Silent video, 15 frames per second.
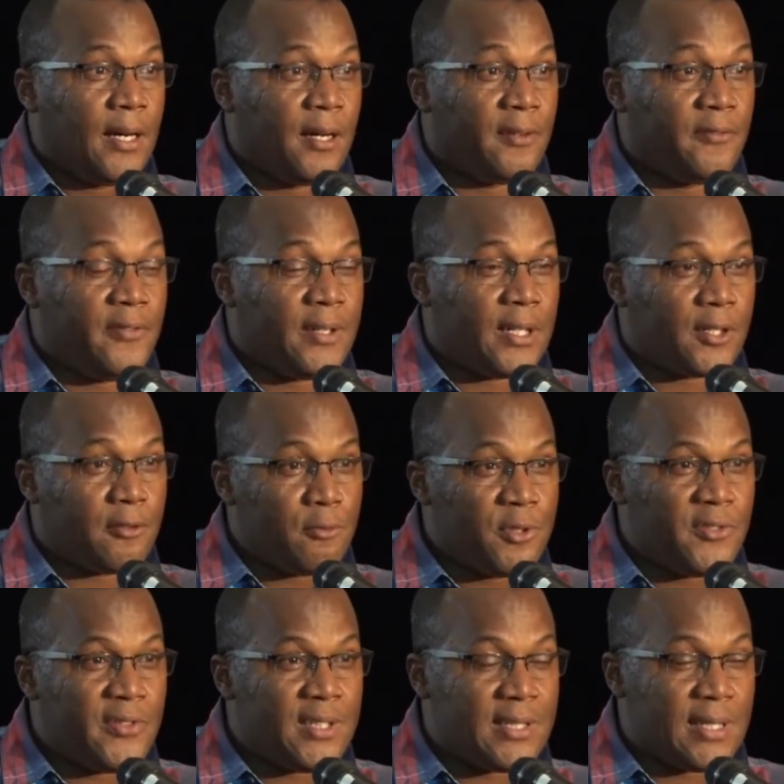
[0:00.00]
A
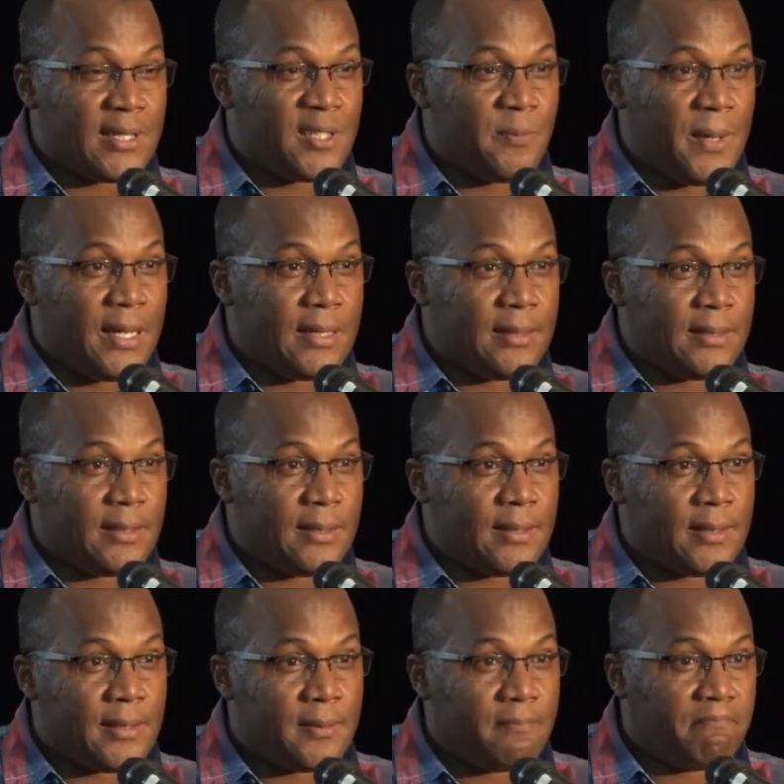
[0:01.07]
cruise visitor
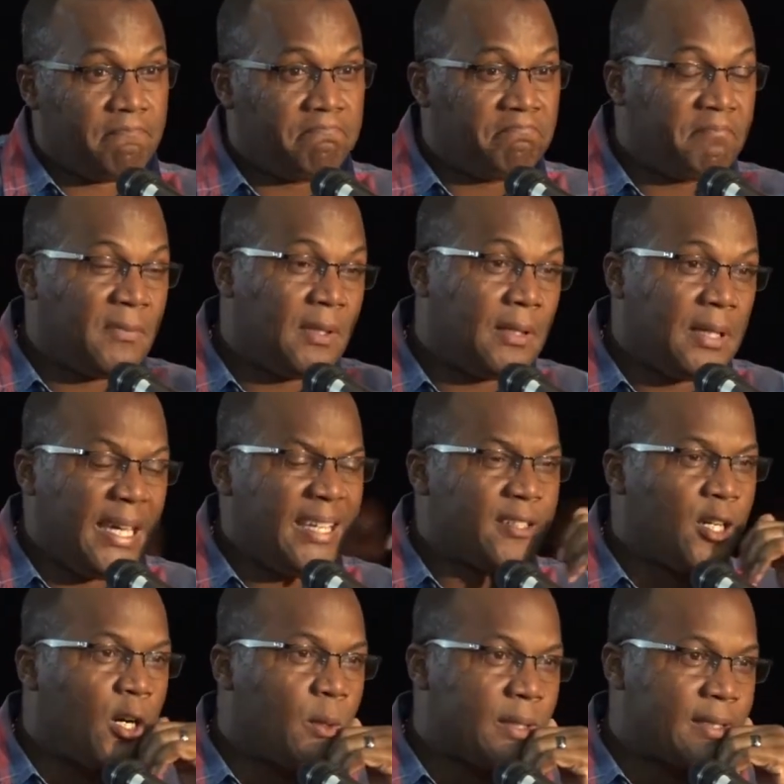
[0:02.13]
spends 8
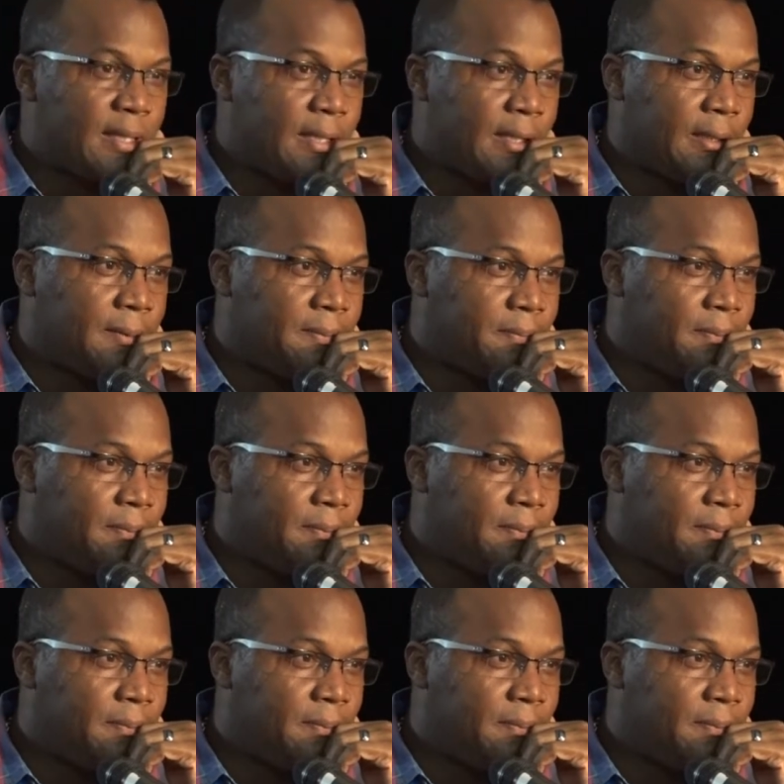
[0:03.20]
hours here.